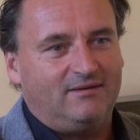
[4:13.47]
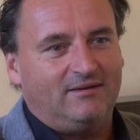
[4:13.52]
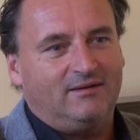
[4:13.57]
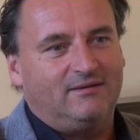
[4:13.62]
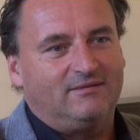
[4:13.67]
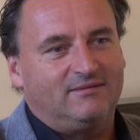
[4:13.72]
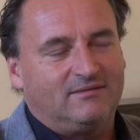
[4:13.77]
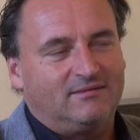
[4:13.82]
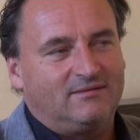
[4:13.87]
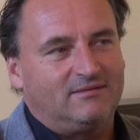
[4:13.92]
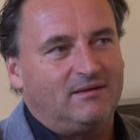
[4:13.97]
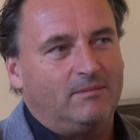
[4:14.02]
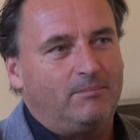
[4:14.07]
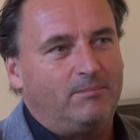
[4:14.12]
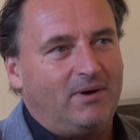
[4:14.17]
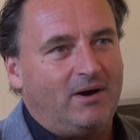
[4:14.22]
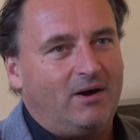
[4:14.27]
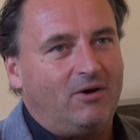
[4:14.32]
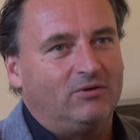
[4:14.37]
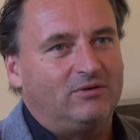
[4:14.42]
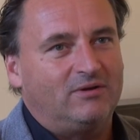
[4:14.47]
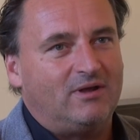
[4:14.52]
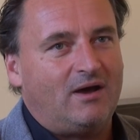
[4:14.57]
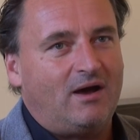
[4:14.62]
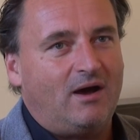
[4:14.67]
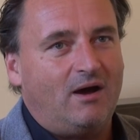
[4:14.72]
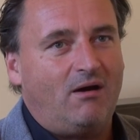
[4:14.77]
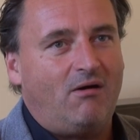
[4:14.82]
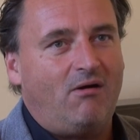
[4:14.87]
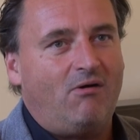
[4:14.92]
It's about
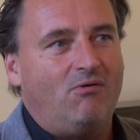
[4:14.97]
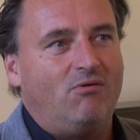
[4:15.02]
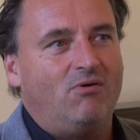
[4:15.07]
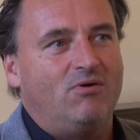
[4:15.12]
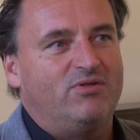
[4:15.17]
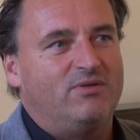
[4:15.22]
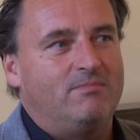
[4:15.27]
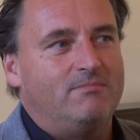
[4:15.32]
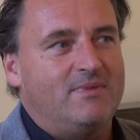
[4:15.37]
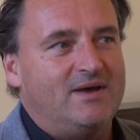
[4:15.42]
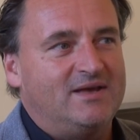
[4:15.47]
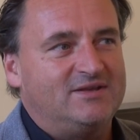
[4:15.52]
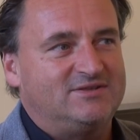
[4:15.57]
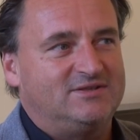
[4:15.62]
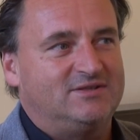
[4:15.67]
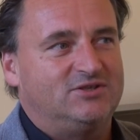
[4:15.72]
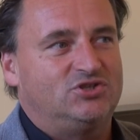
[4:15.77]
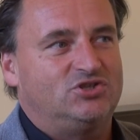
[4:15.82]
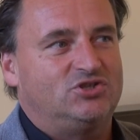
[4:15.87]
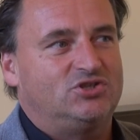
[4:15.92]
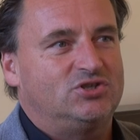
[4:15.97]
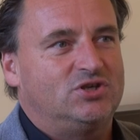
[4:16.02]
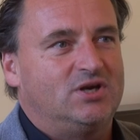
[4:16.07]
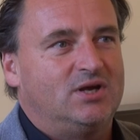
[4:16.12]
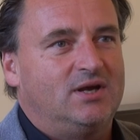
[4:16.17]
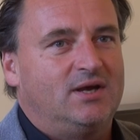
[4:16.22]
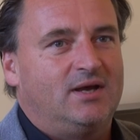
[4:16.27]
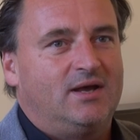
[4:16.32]
how the message